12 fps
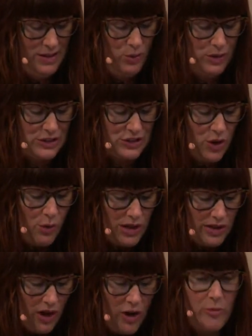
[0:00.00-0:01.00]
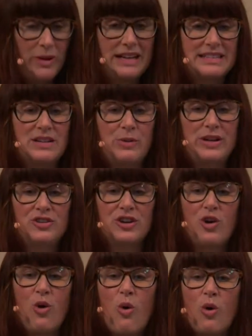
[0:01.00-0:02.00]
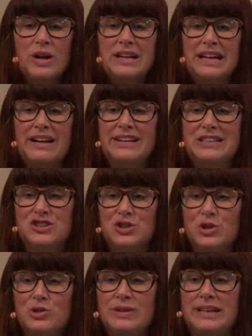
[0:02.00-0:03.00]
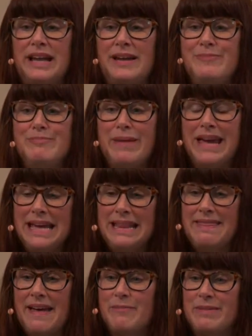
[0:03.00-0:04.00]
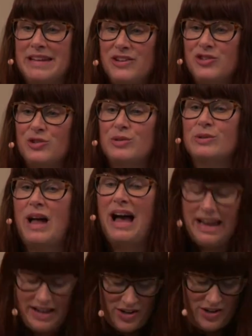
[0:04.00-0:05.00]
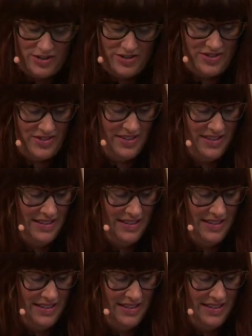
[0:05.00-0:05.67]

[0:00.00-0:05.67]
What's so alarming is that we took ordinary children and made them into liars